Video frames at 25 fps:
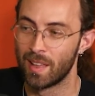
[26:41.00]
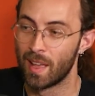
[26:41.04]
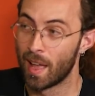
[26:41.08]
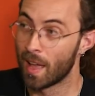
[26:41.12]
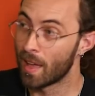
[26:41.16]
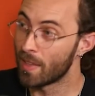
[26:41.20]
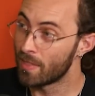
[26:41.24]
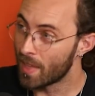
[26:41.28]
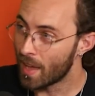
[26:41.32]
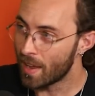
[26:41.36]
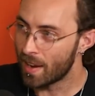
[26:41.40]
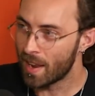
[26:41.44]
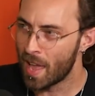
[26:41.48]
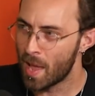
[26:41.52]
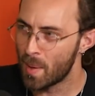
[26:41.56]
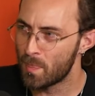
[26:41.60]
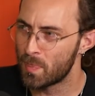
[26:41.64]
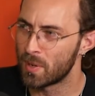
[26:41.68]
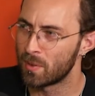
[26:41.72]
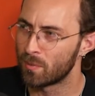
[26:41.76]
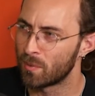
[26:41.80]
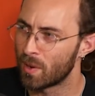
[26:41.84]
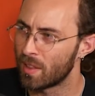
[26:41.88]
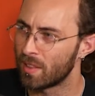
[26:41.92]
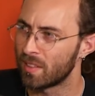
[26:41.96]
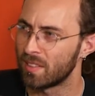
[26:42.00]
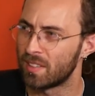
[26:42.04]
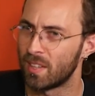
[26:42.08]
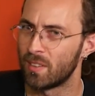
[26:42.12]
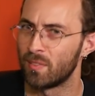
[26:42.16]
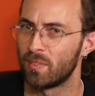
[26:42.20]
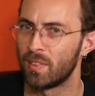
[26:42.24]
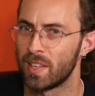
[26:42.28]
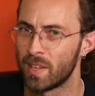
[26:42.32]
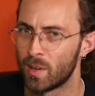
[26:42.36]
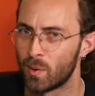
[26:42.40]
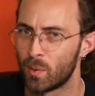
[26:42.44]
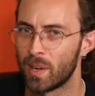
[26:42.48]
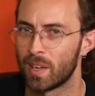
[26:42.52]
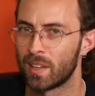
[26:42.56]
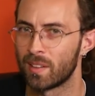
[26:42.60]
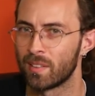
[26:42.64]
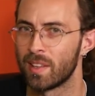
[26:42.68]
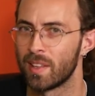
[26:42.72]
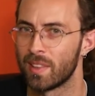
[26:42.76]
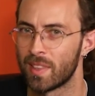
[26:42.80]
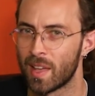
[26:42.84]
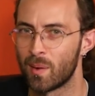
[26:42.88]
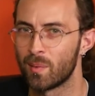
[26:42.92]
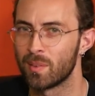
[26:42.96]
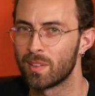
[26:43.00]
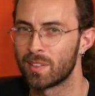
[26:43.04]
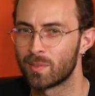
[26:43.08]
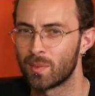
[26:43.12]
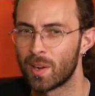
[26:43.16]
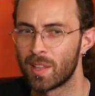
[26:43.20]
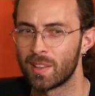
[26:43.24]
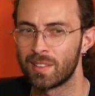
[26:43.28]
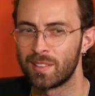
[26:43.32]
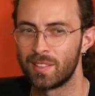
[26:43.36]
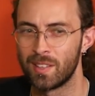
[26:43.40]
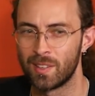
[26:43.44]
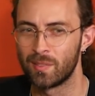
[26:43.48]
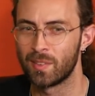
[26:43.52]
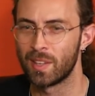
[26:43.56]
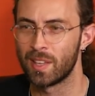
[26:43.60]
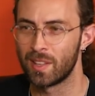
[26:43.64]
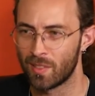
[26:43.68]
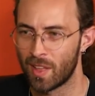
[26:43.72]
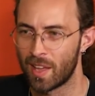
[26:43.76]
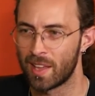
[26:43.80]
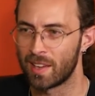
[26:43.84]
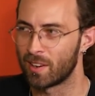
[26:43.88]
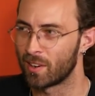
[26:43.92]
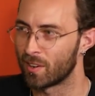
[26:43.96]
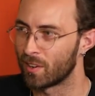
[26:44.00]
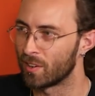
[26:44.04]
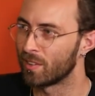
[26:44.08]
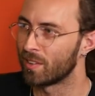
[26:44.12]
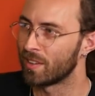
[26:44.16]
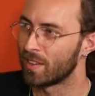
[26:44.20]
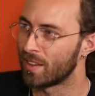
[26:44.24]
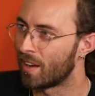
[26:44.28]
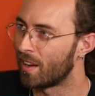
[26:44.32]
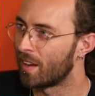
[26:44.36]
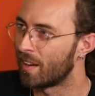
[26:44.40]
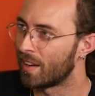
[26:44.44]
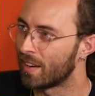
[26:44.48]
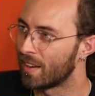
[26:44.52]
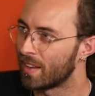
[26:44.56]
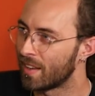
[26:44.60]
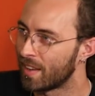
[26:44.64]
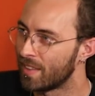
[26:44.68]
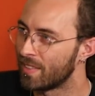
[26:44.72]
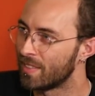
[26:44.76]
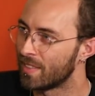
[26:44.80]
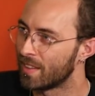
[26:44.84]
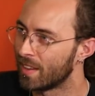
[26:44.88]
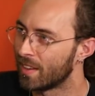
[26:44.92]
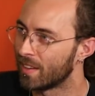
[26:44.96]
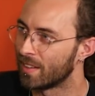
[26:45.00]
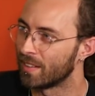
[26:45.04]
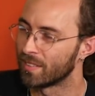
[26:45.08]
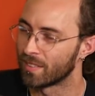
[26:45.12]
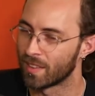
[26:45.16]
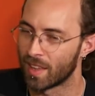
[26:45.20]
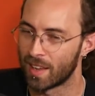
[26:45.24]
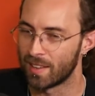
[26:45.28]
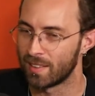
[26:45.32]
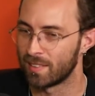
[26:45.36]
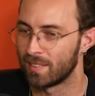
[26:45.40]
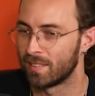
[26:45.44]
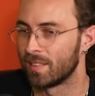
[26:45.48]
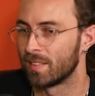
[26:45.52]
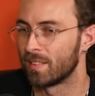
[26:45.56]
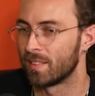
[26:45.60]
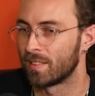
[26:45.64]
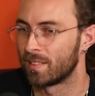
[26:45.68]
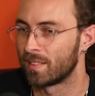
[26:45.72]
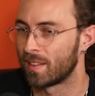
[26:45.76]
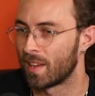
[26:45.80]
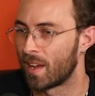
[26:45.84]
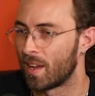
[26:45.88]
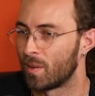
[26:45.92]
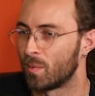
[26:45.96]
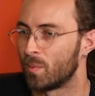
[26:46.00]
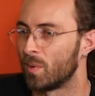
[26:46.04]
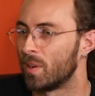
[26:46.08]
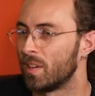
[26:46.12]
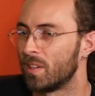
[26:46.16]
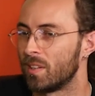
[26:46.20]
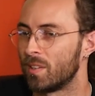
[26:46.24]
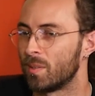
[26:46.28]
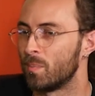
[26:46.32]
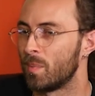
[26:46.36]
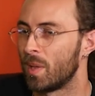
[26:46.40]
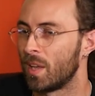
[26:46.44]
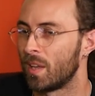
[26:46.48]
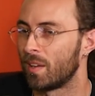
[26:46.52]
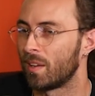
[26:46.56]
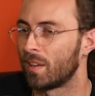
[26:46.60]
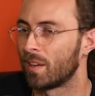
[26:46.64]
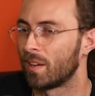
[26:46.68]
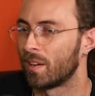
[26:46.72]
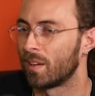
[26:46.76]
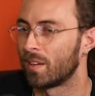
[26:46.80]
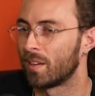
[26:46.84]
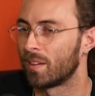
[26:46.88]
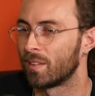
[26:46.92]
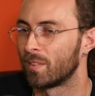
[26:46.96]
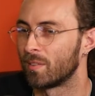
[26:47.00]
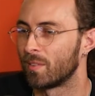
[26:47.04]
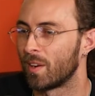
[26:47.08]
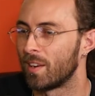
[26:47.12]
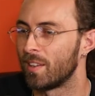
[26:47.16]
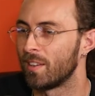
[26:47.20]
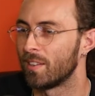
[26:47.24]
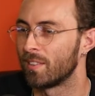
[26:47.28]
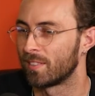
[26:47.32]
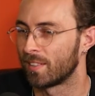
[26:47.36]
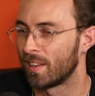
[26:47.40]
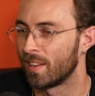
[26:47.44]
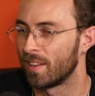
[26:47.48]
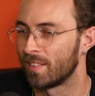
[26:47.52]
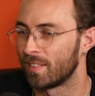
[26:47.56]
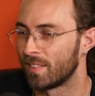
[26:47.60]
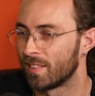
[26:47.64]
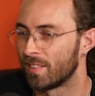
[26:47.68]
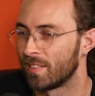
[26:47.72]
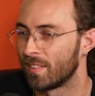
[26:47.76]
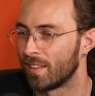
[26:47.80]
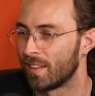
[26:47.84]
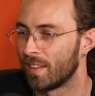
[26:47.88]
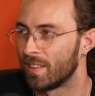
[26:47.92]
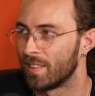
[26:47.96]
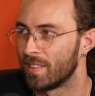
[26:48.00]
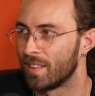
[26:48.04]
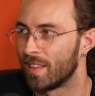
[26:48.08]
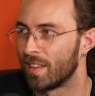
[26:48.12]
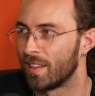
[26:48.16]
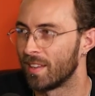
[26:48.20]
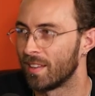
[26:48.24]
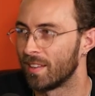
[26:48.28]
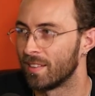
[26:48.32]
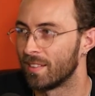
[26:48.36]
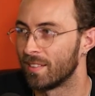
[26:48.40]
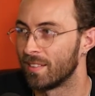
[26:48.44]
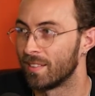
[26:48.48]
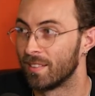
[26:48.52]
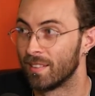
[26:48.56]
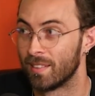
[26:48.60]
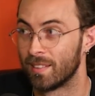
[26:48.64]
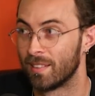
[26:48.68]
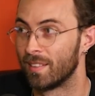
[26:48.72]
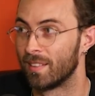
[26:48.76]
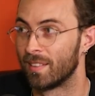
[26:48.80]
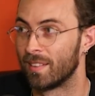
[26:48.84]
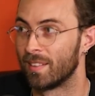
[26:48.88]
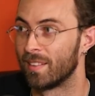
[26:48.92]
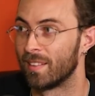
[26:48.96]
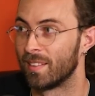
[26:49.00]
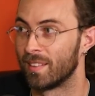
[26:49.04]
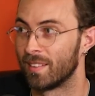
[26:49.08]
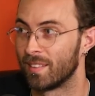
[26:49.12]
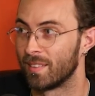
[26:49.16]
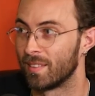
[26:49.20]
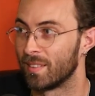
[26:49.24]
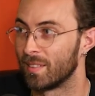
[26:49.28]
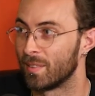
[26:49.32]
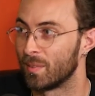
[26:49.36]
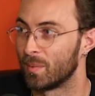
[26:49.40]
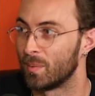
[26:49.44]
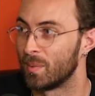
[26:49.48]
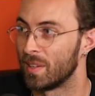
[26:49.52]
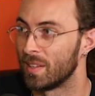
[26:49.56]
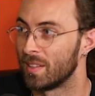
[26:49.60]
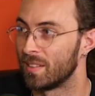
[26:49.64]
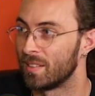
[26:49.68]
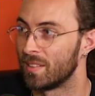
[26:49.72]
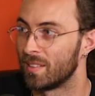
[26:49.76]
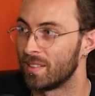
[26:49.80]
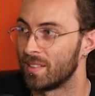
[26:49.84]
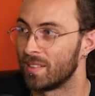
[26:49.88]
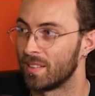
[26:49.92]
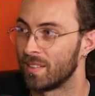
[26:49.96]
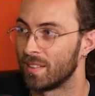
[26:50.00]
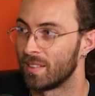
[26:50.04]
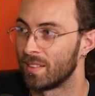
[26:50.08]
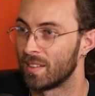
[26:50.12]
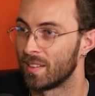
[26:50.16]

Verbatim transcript: and that happened relatively quickly that was relatively like early on in the like scott wanted to make a radio station and then we oh, yeah